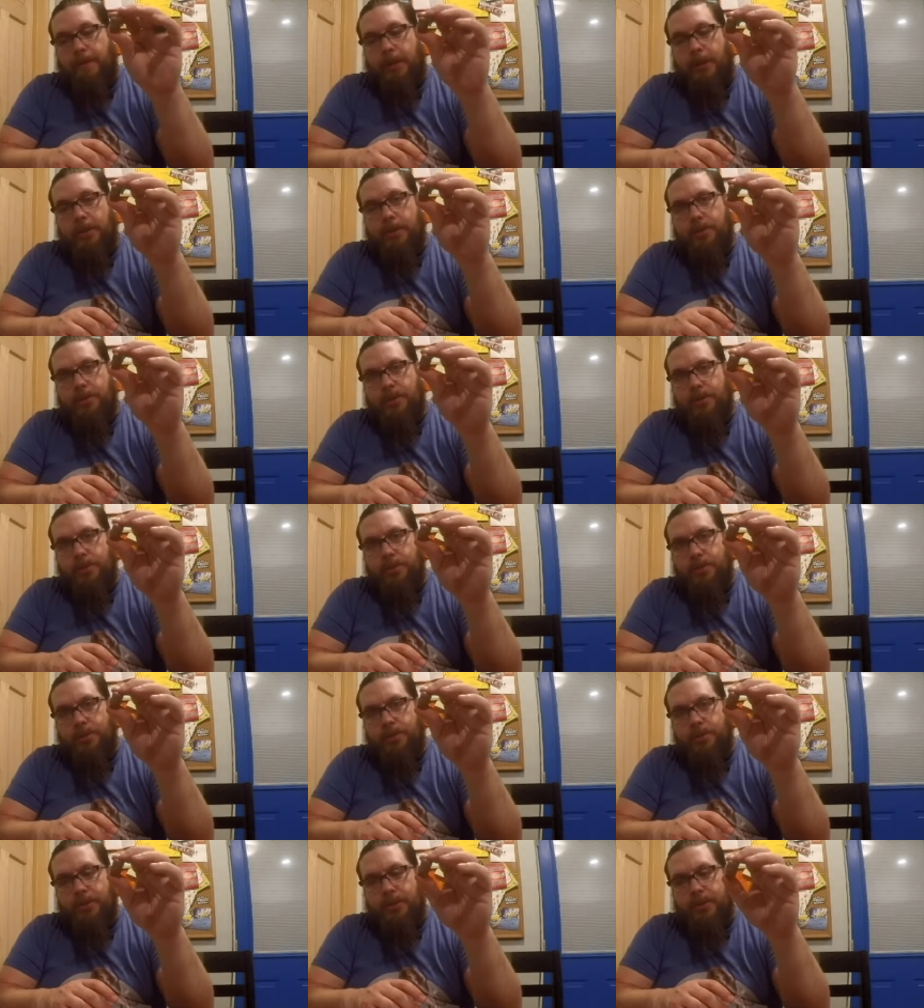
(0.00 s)
fudge
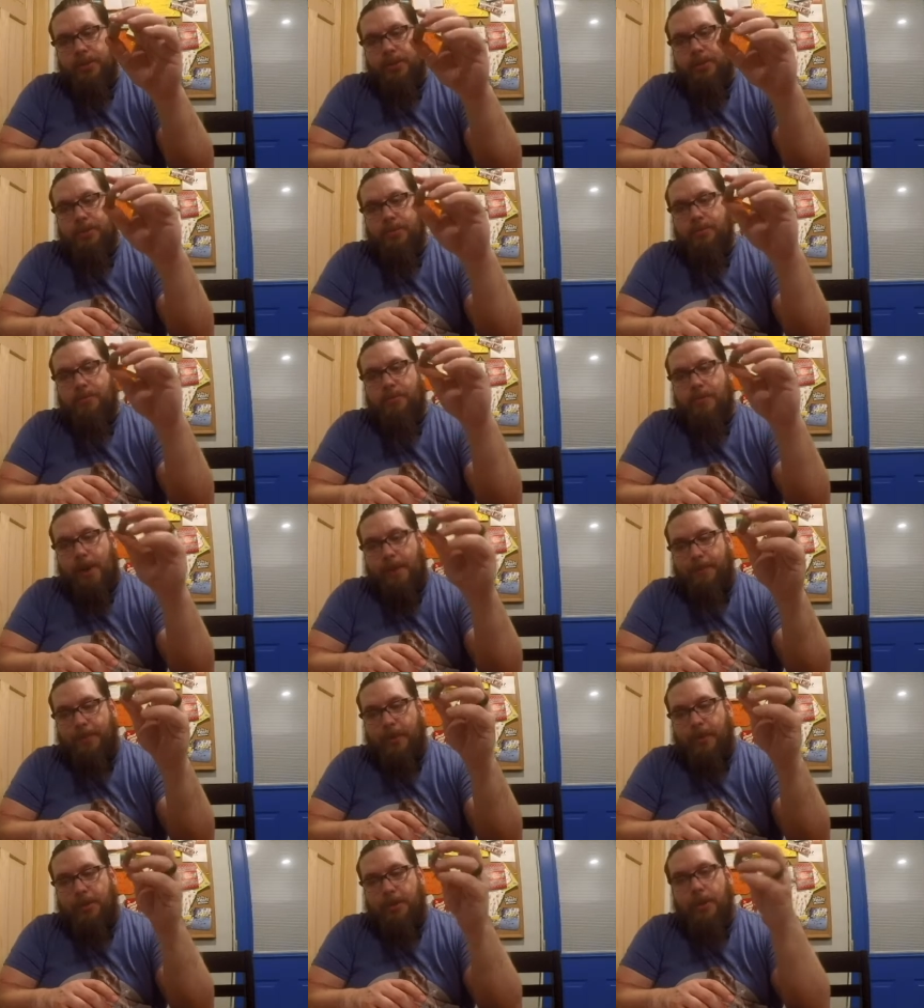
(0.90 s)

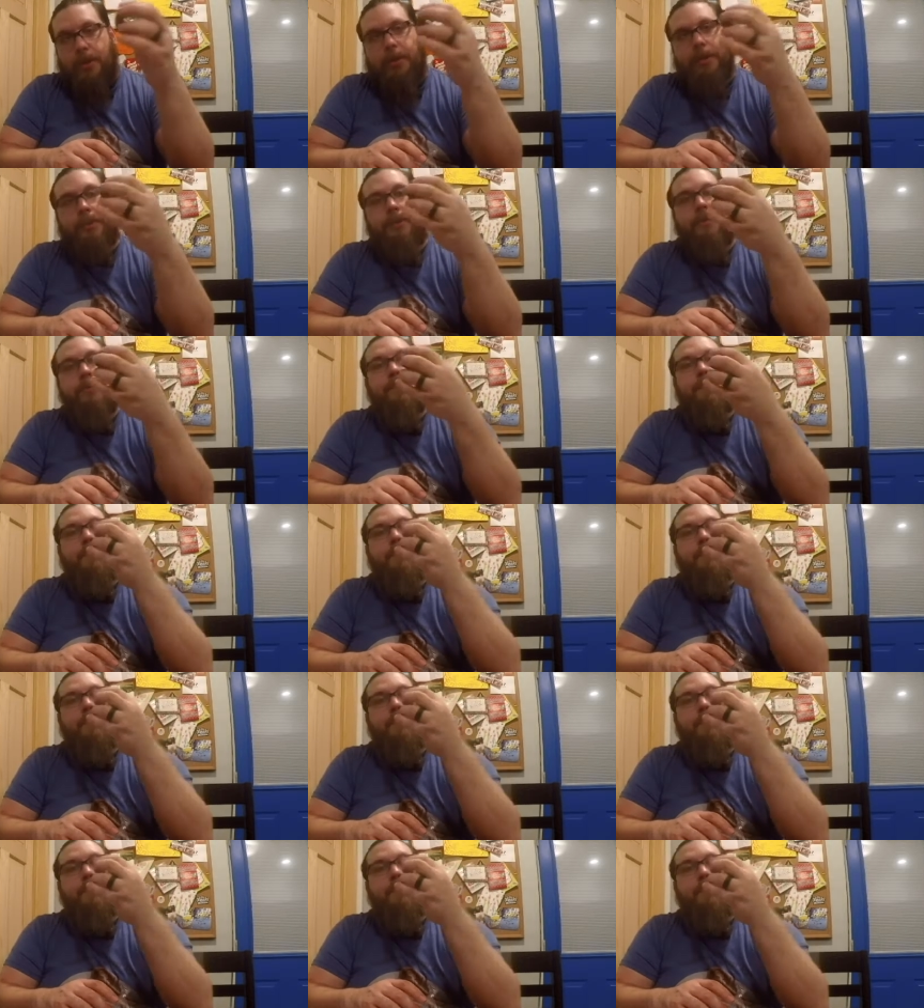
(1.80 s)
wrapped in chocolate.